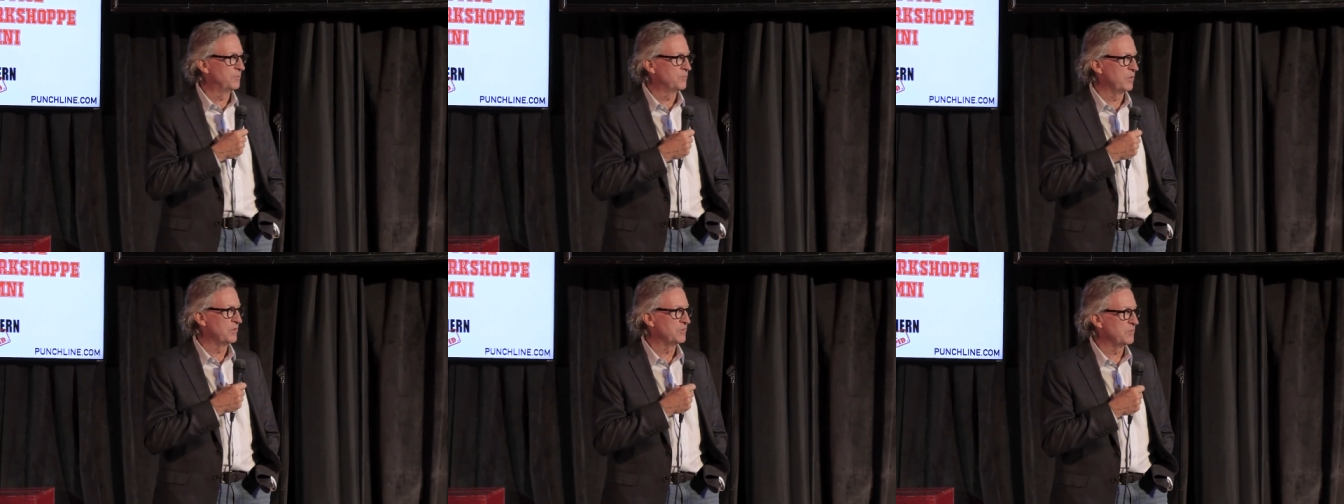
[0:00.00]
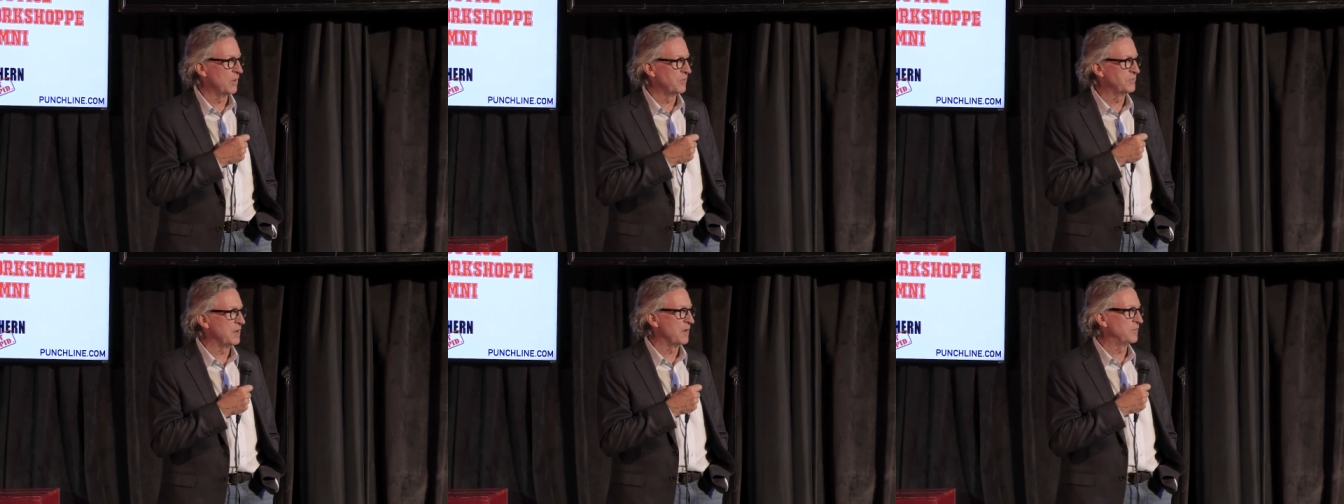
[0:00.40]
Prince
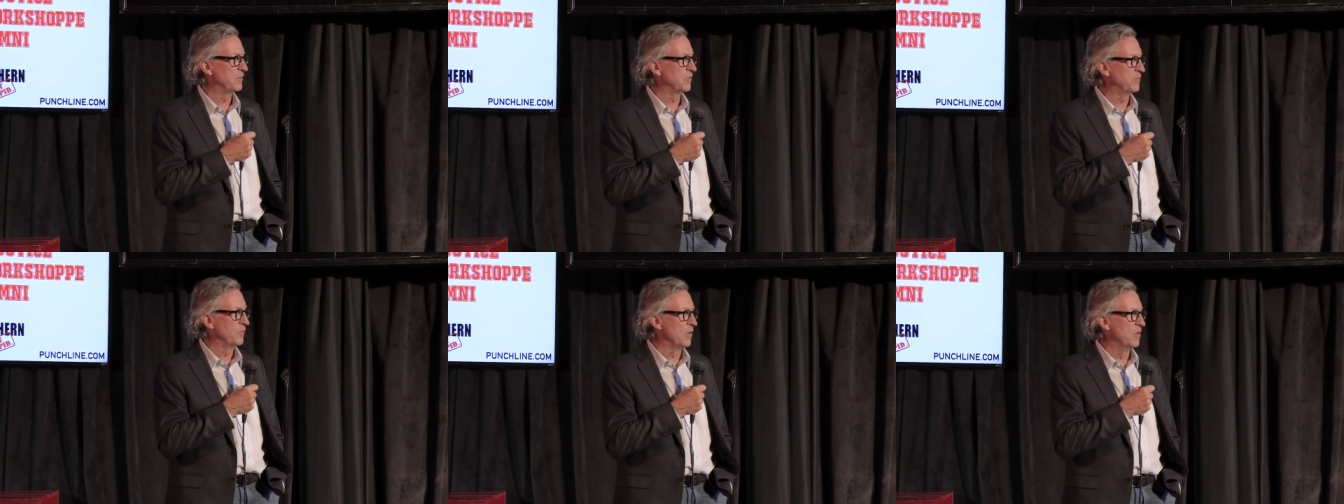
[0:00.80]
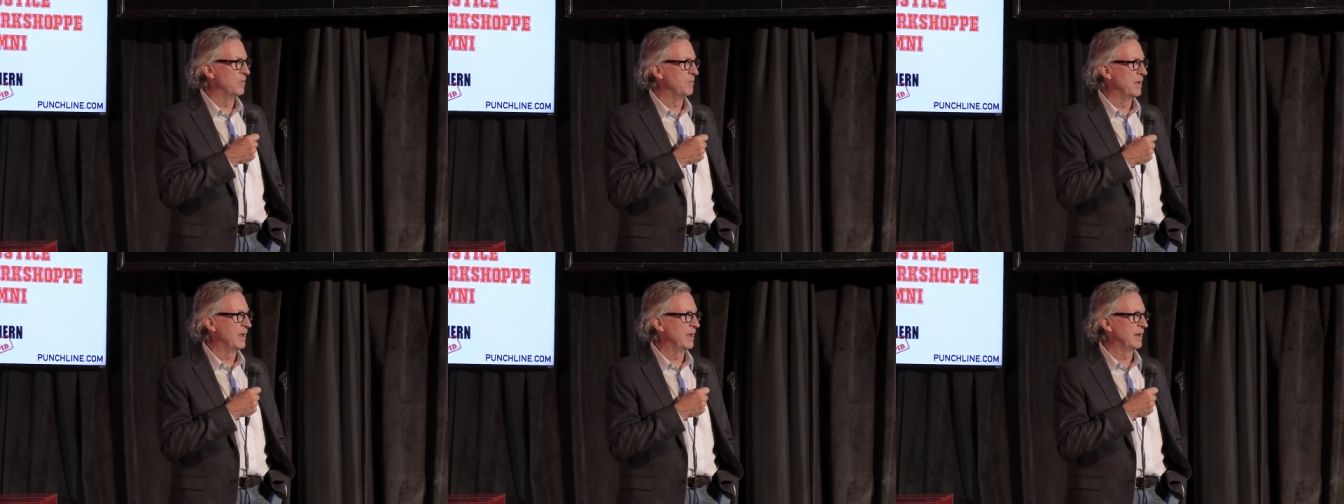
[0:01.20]
Charles got to the
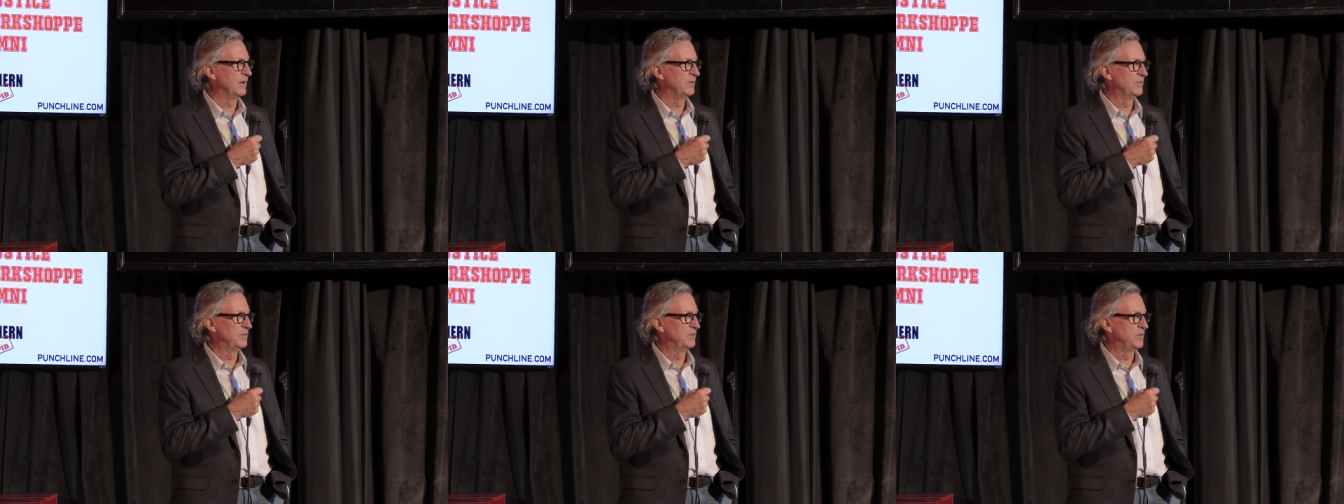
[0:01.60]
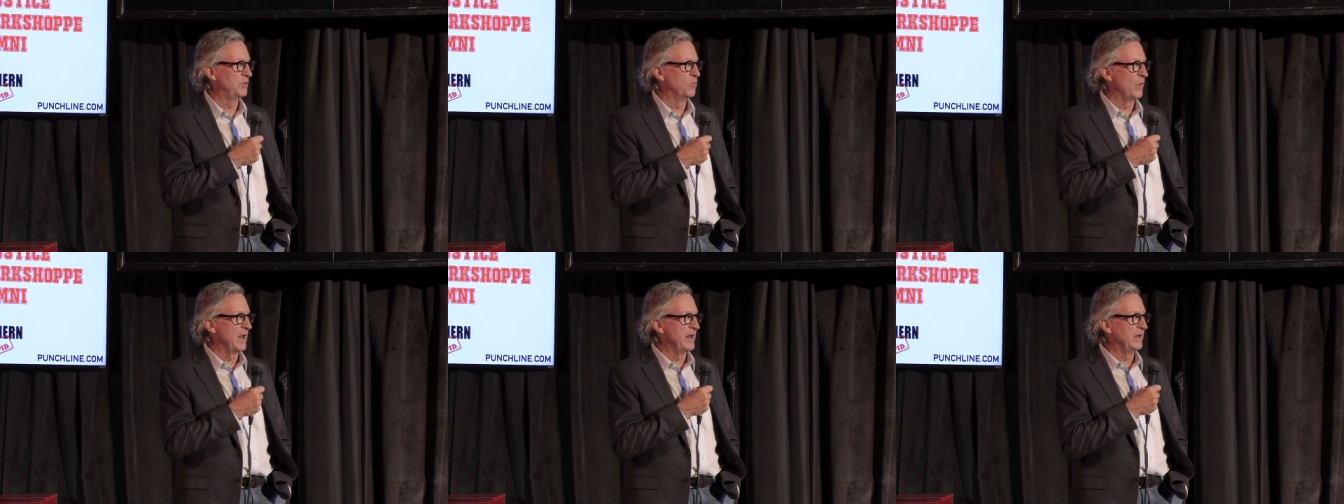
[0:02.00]
throne by
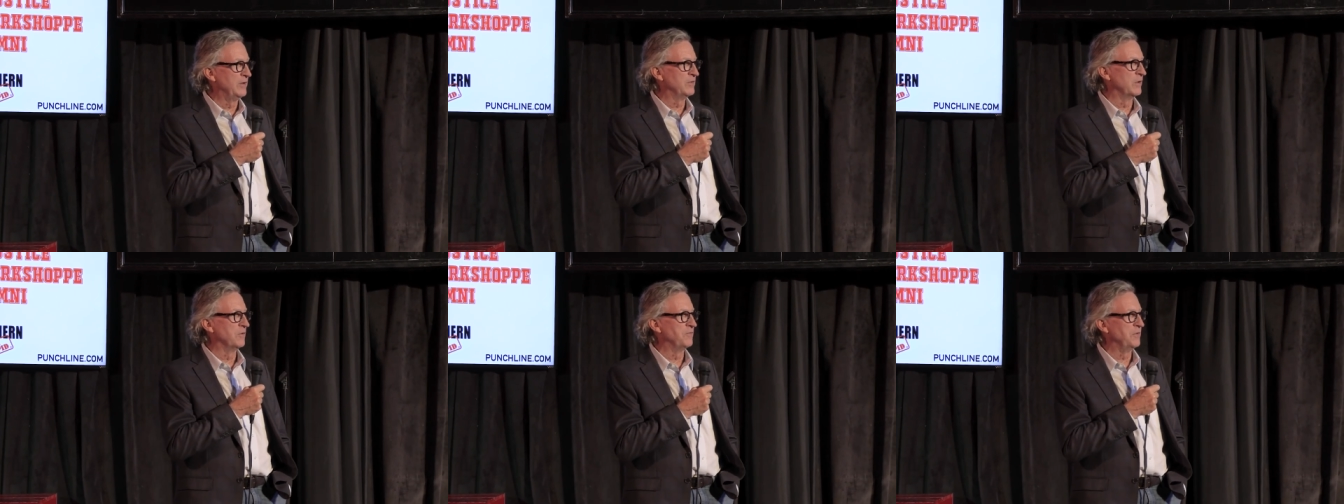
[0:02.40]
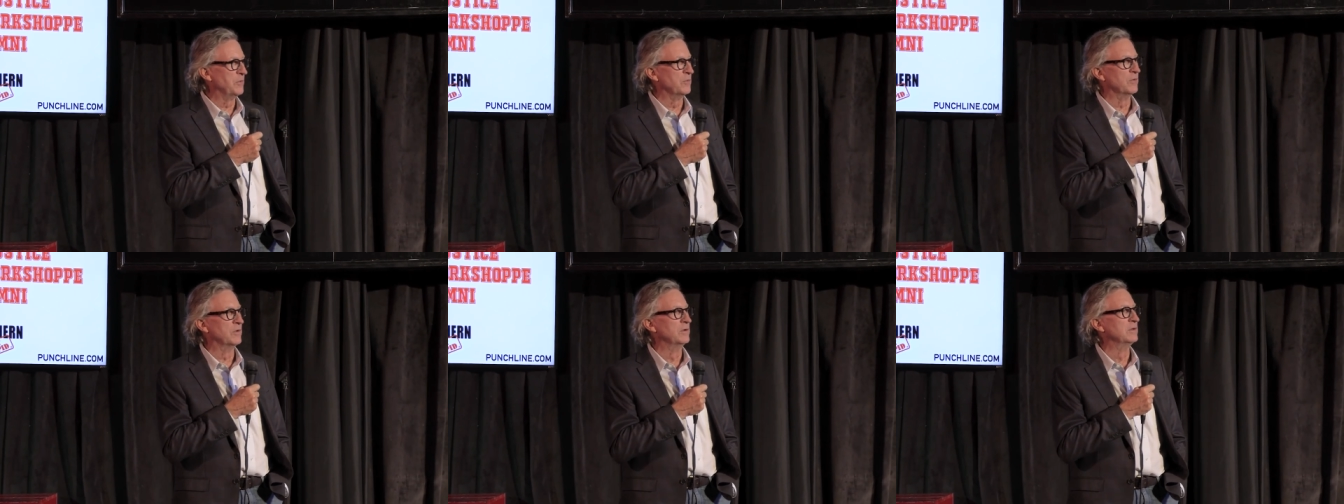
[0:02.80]
two weddings and a
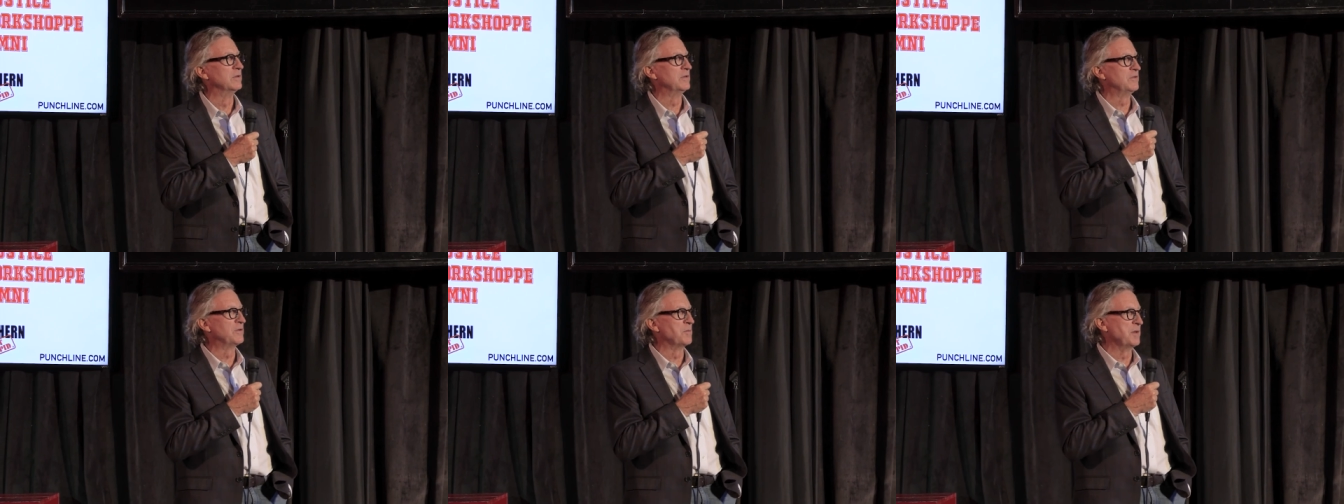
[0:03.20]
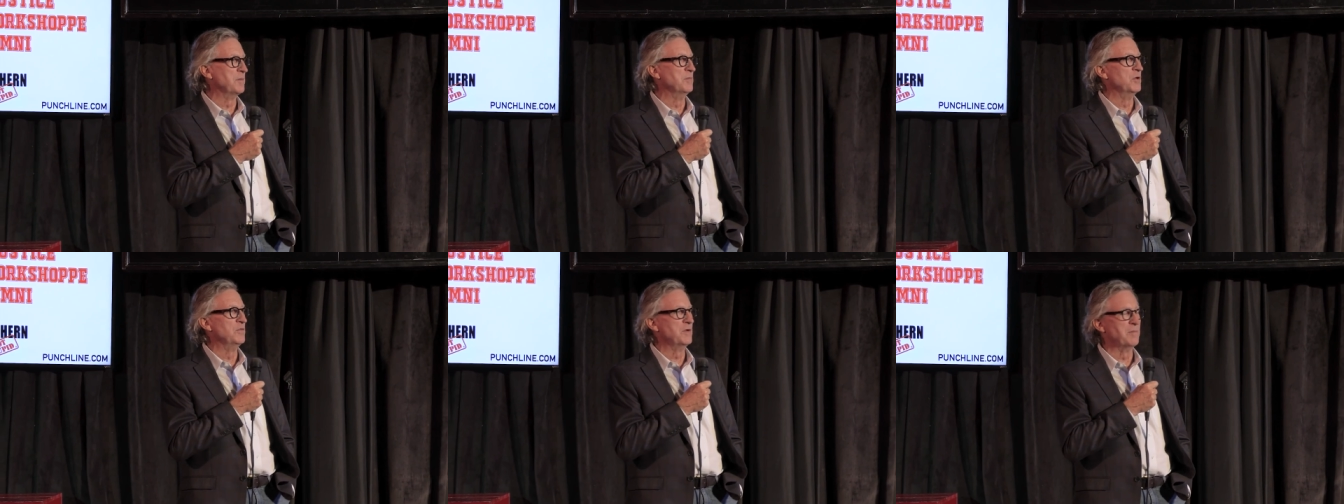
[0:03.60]
funeral. There's going to be
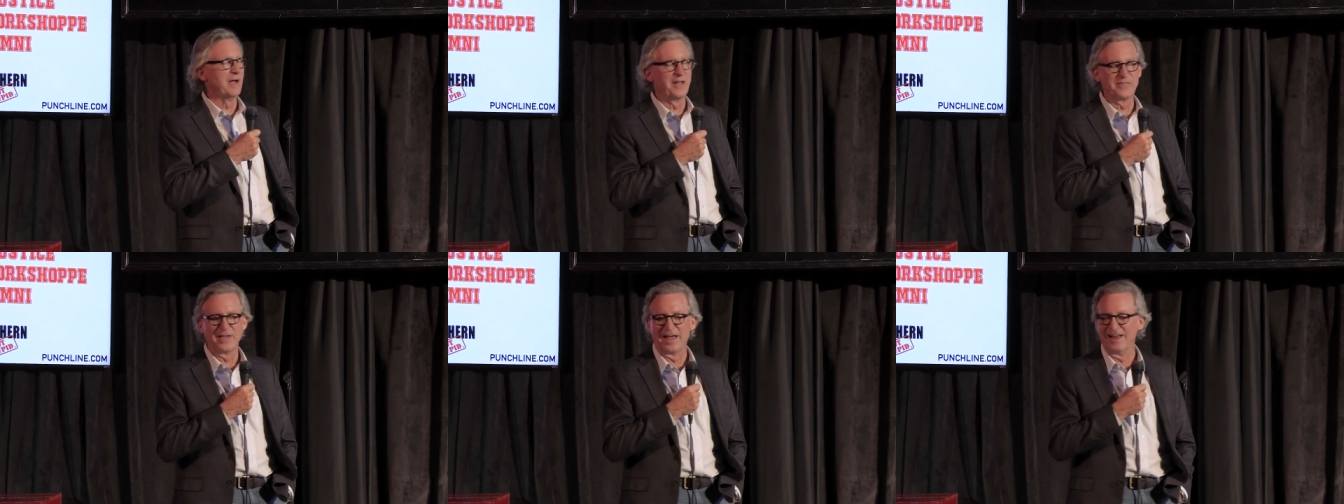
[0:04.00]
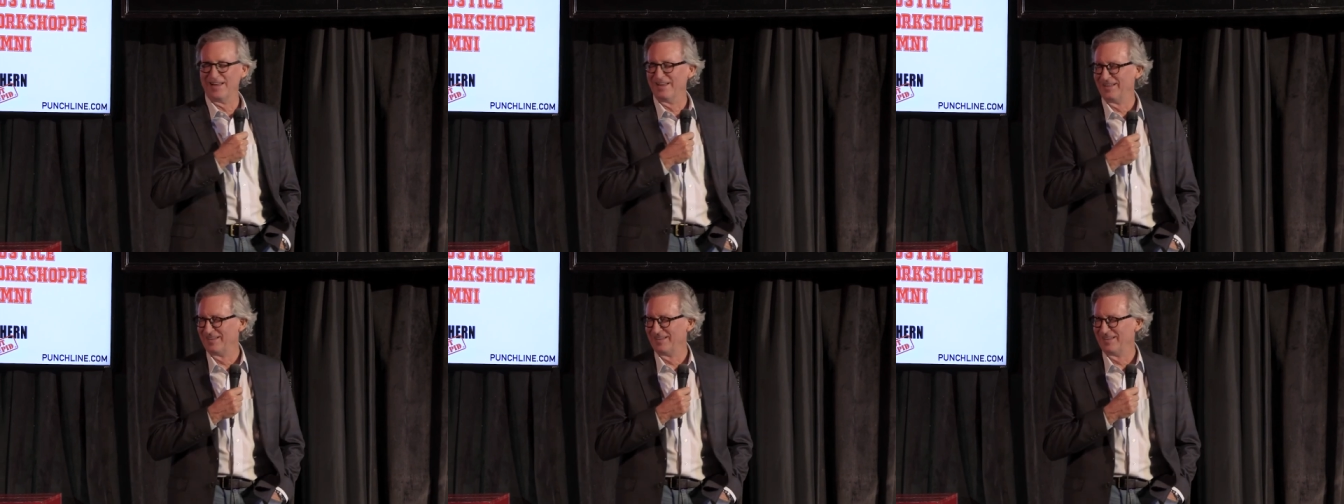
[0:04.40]
a movie about that.